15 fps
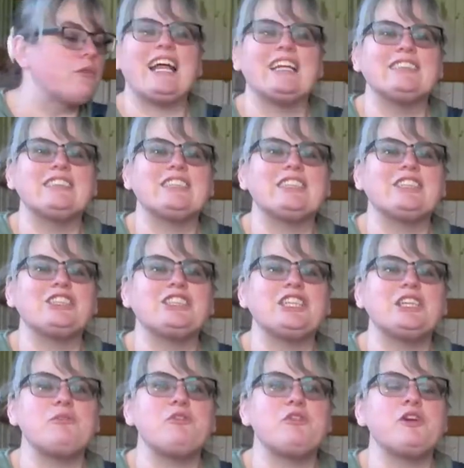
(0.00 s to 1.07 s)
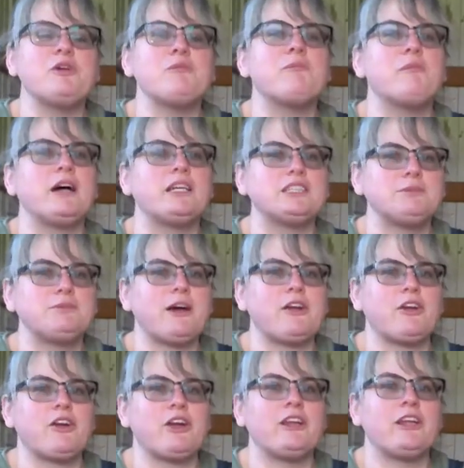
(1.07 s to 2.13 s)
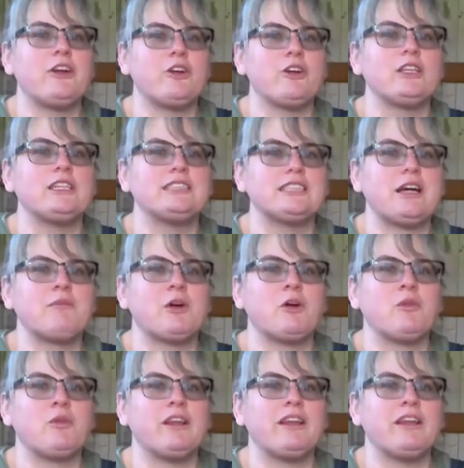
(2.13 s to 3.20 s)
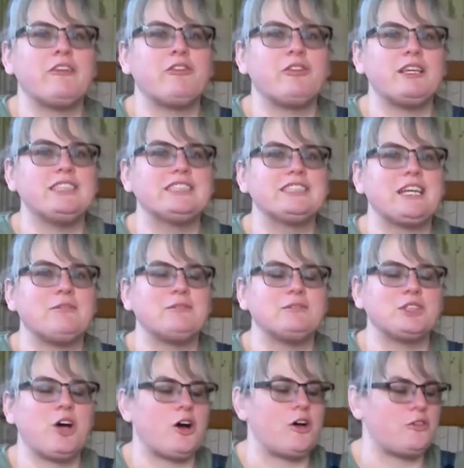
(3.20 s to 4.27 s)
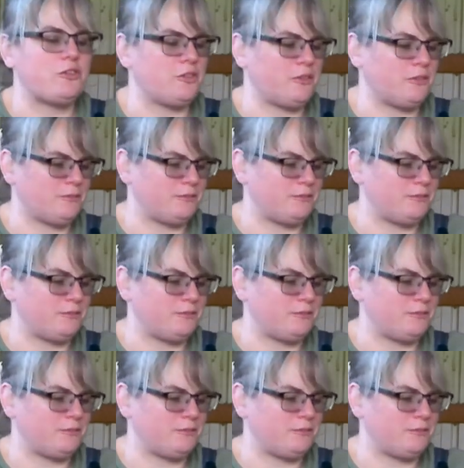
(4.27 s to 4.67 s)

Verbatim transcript: And the sheep feel much better in the early summer when the fleece comes off.